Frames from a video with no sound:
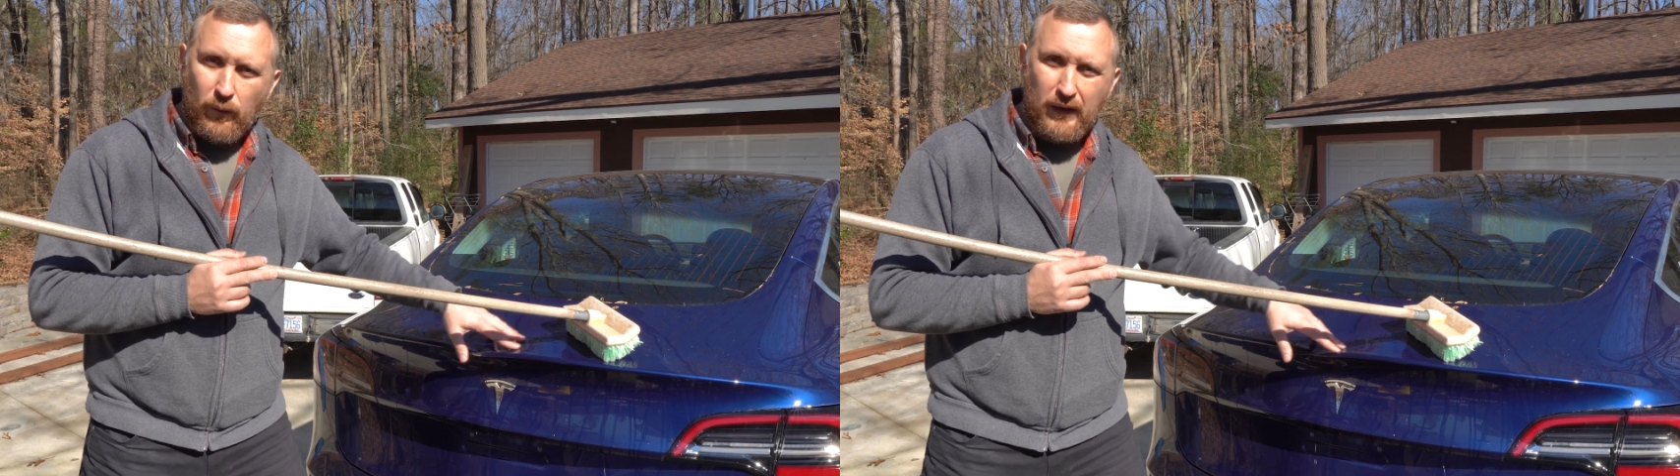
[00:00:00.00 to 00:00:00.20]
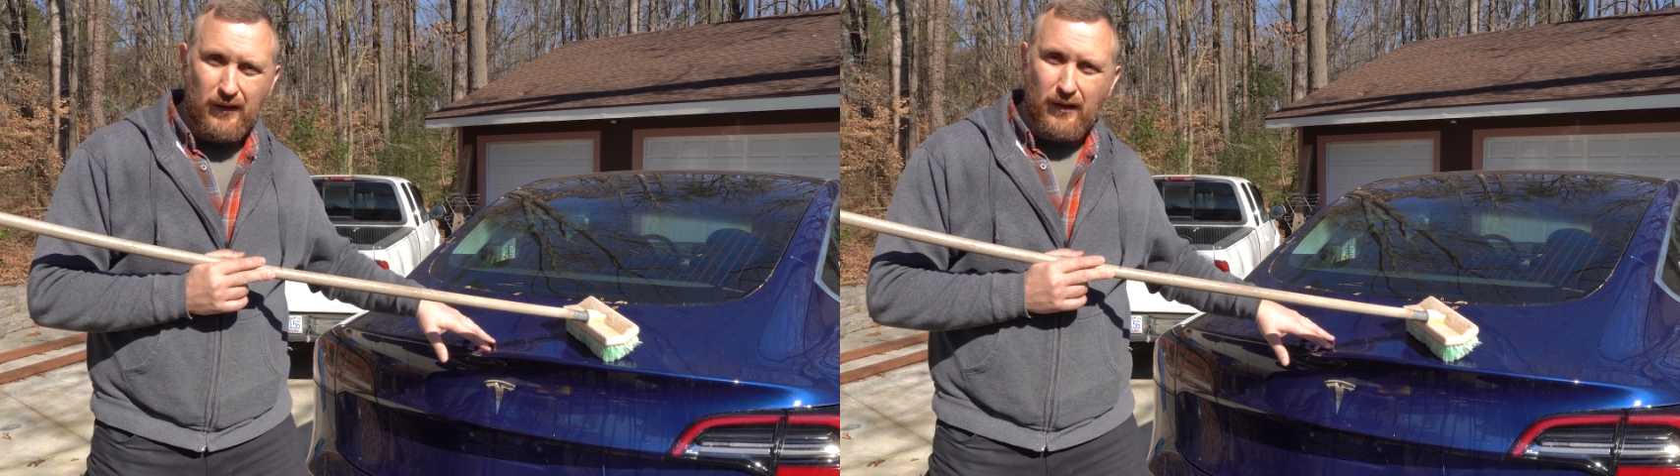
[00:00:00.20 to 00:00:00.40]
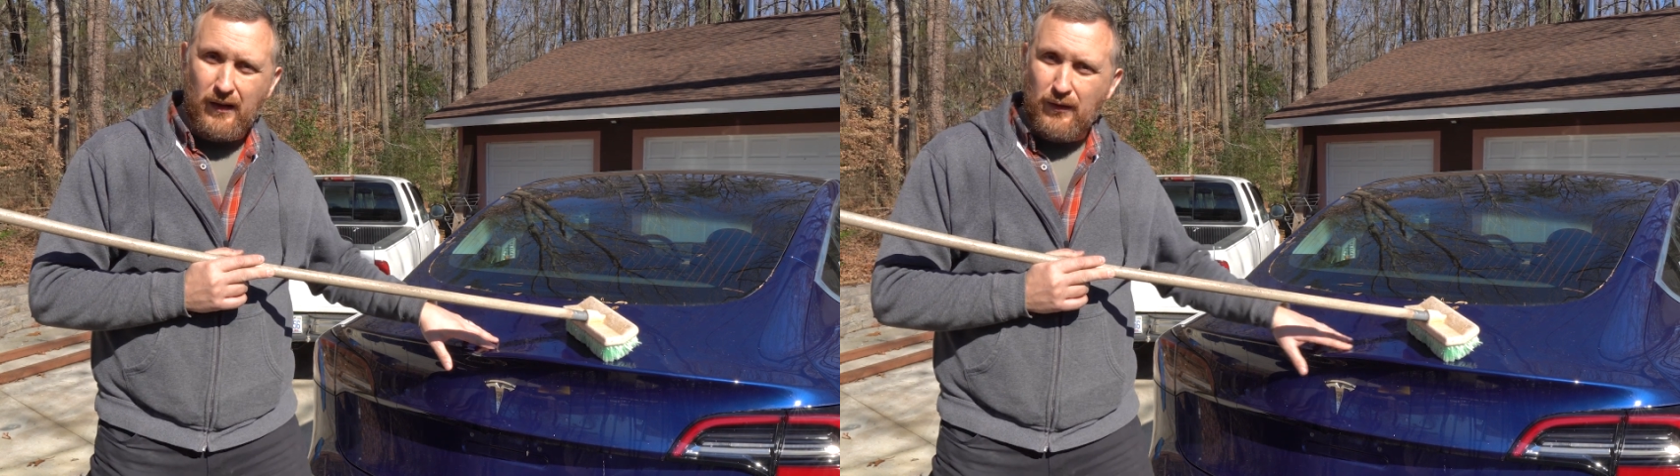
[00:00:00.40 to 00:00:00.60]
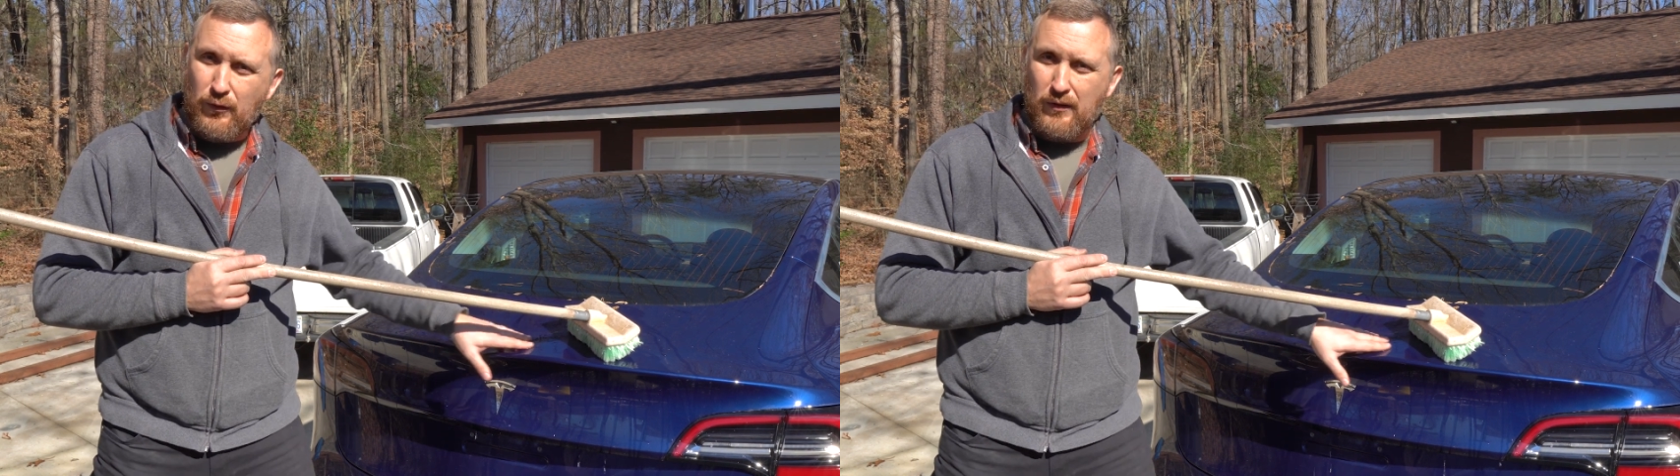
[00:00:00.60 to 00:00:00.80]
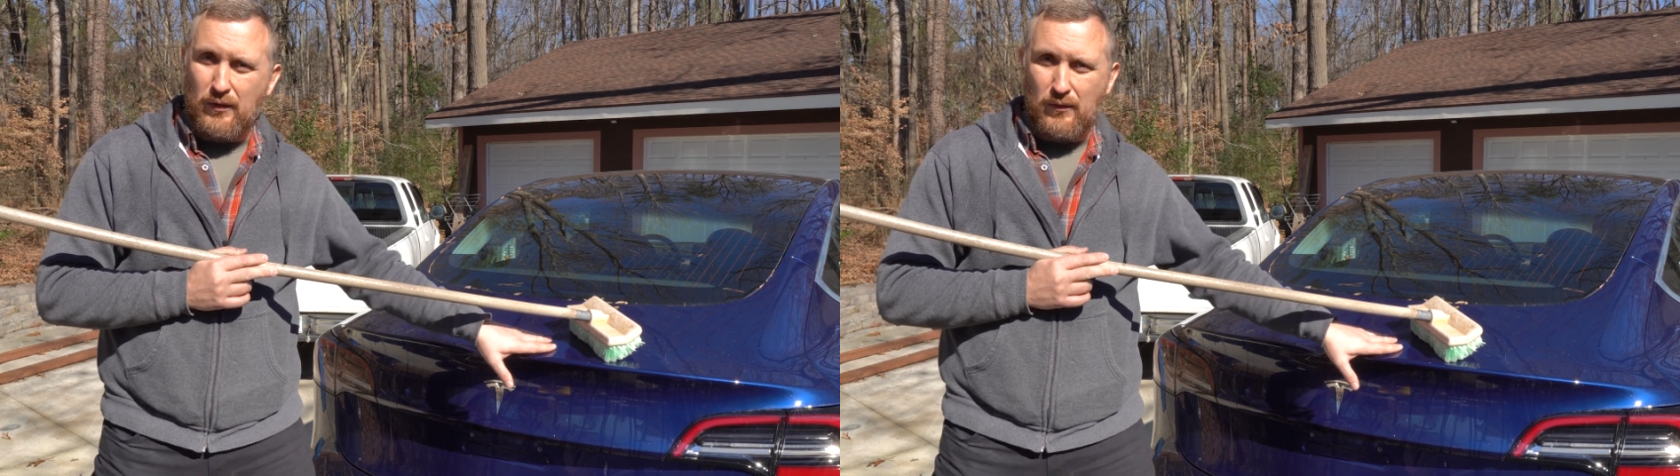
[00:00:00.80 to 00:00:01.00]
we're gonna
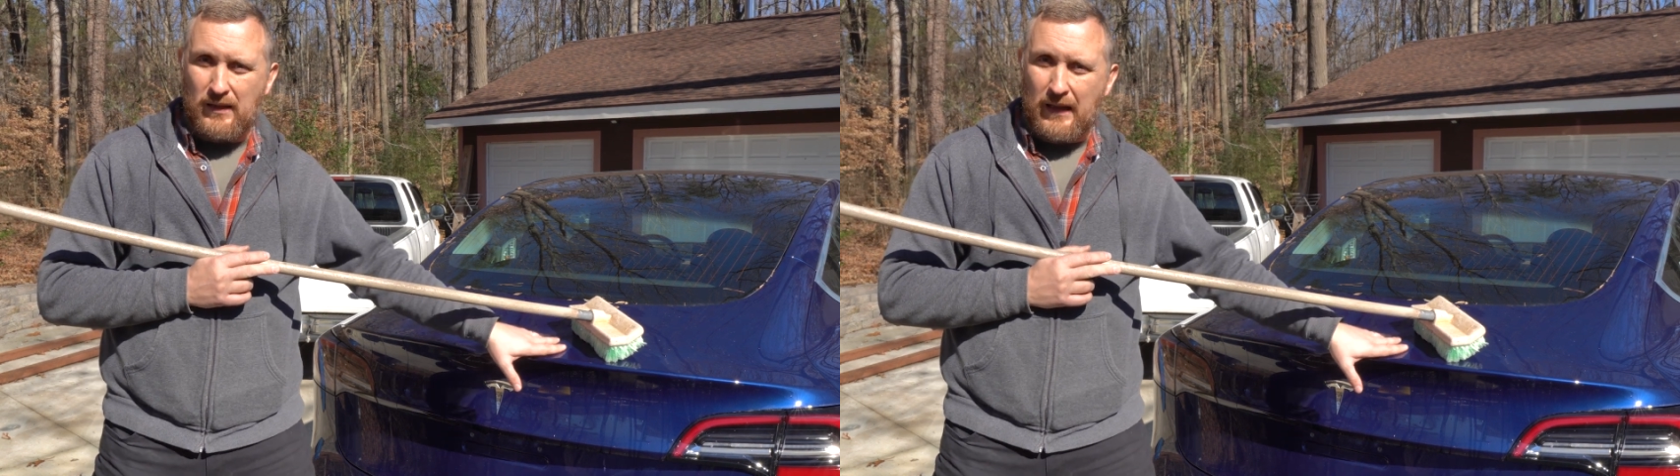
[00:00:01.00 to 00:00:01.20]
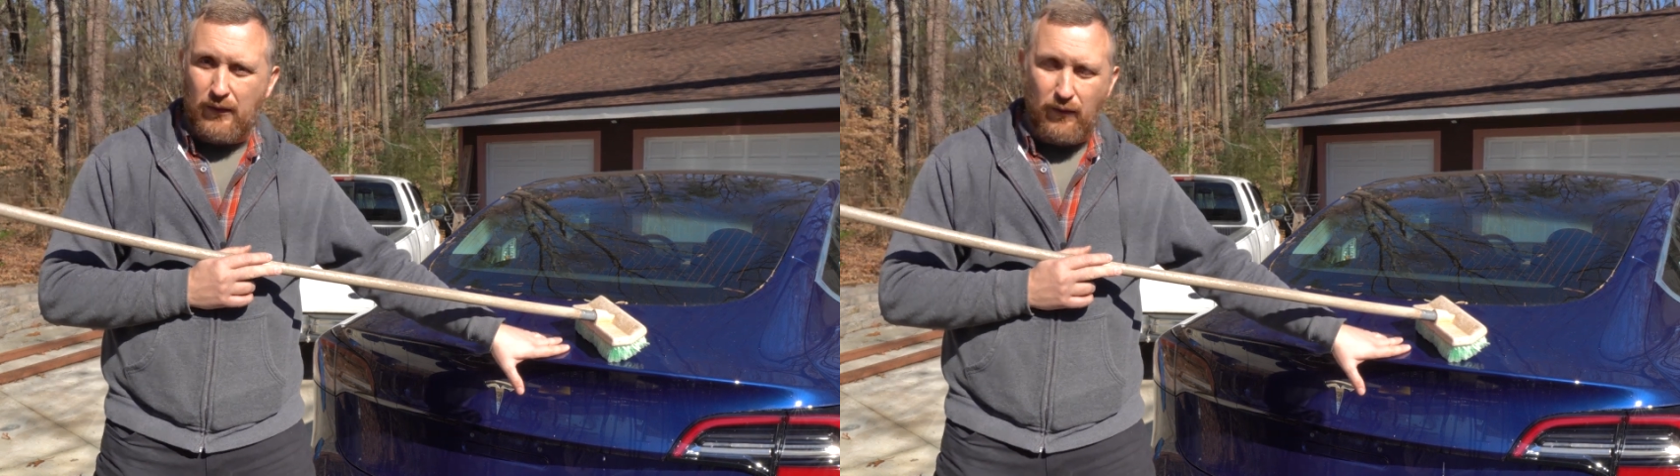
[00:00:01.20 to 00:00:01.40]
introduce that